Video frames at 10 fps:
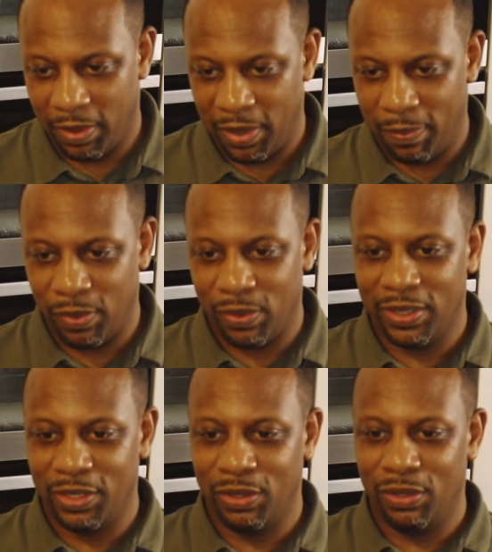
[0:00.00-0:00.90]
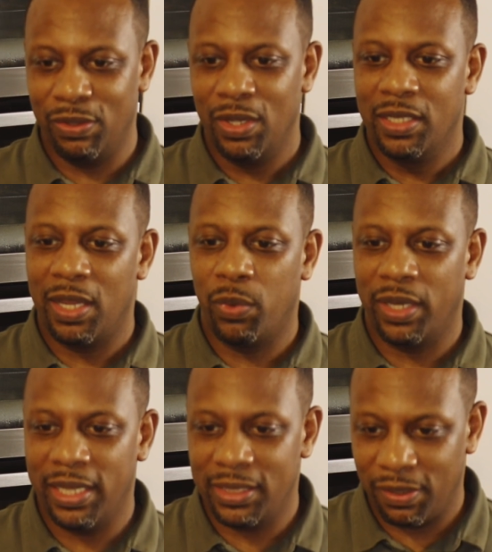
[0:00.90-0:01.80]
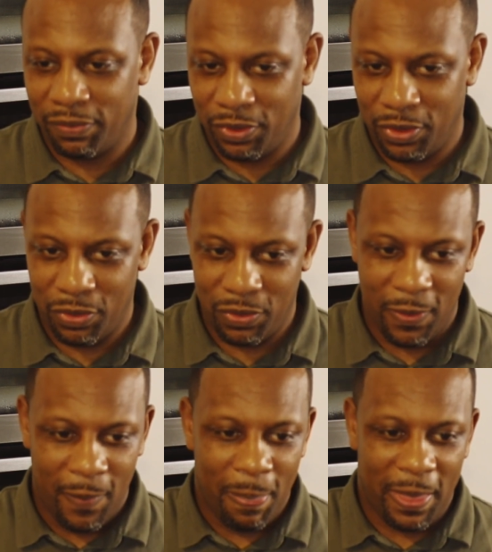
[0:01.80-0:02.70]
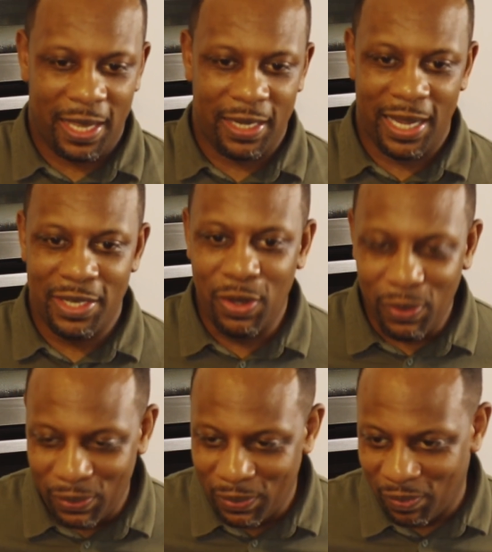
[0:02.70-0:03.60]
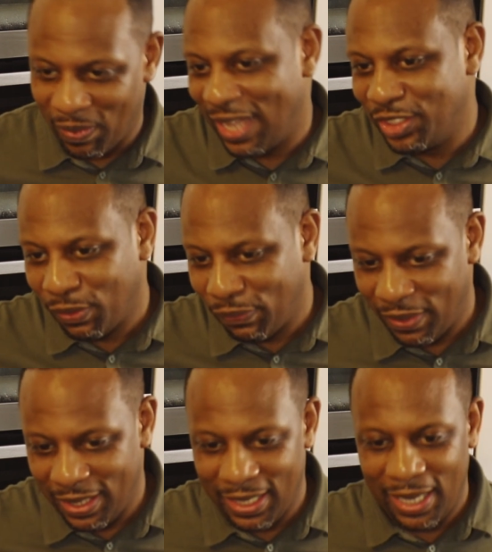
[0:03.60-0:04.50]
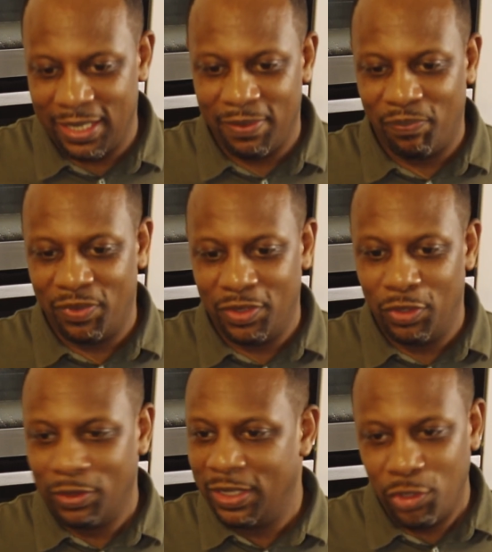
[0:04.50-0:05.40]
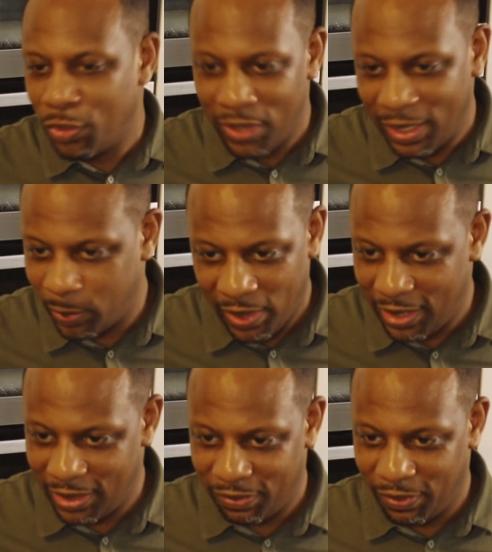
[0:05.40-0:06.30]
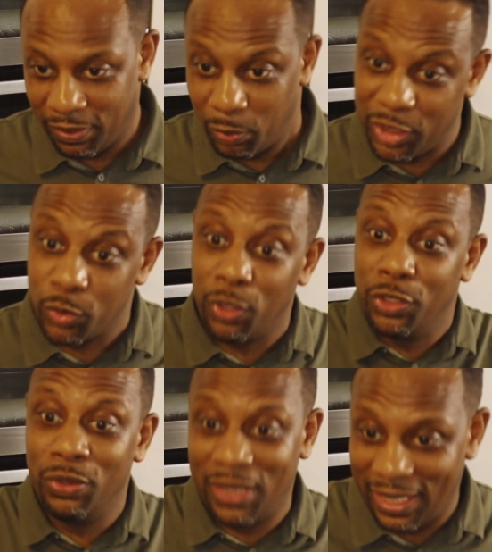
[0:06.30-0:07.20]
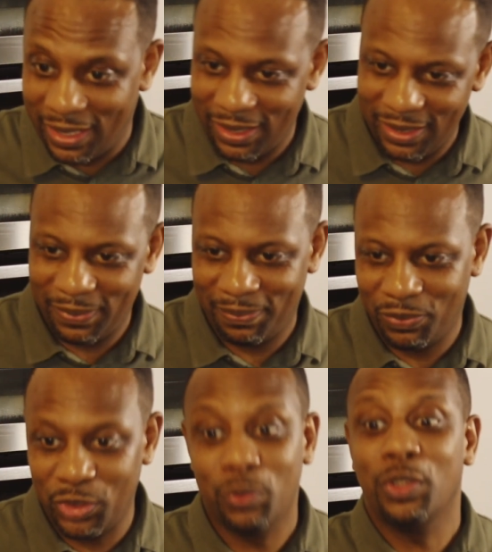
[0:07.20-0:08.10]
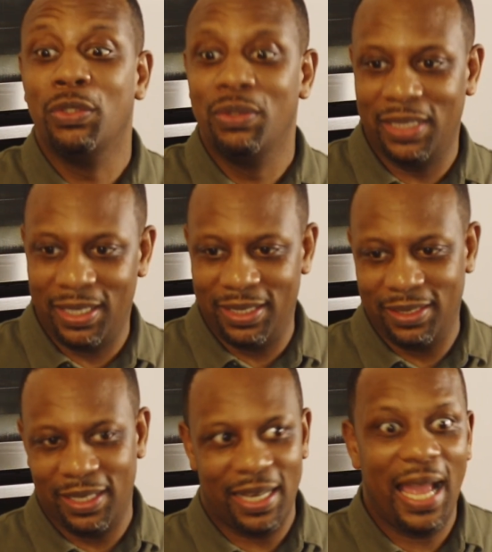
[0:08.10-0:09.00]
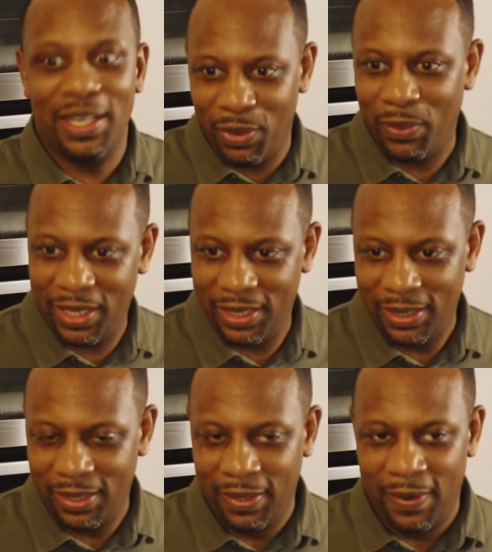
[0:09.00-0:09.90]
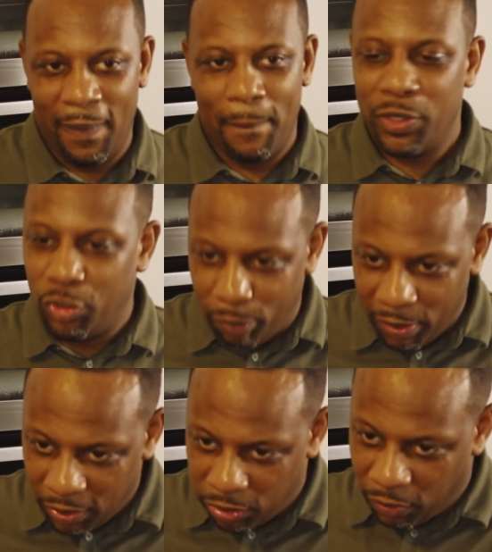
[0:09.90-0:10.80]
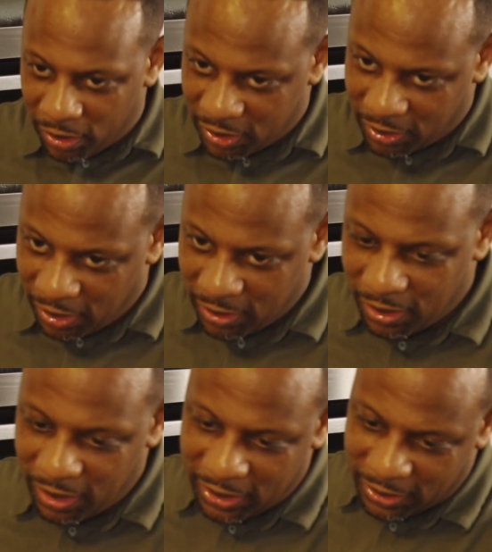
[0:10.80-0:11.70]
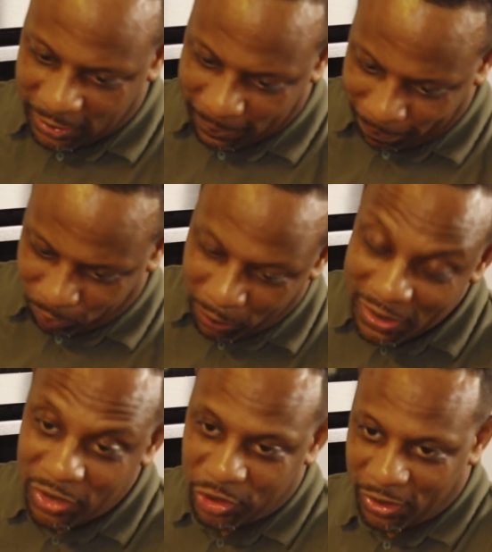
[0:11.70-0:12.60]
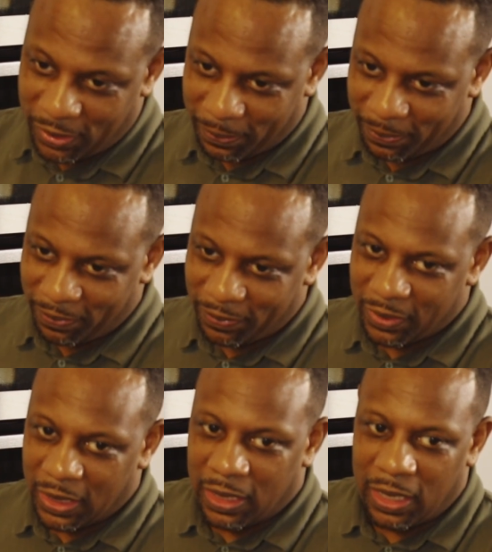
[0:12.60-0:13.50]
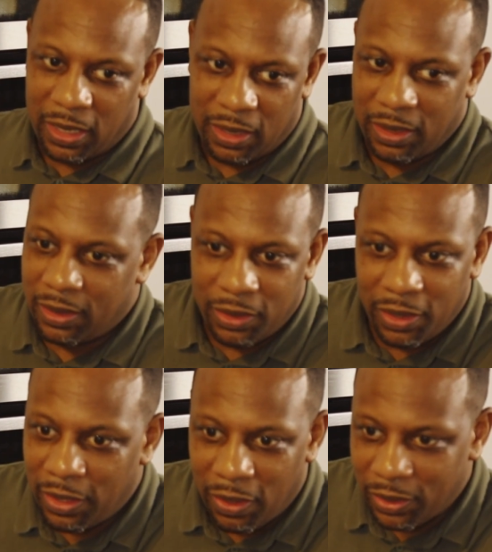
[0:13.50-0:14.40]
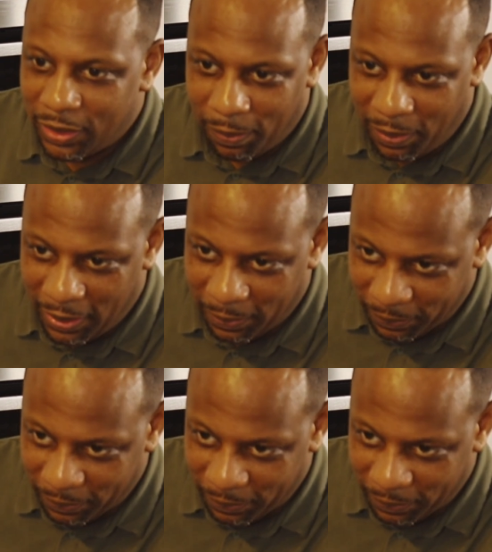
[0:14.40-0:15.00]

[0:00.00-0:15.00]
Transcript: people calling you. They want to interview you. And I know as your friend that you're you're not an expert in this field, which no. is what you said. It's what you said, and I know it. But you've been thrust into this position you didn't ask to be.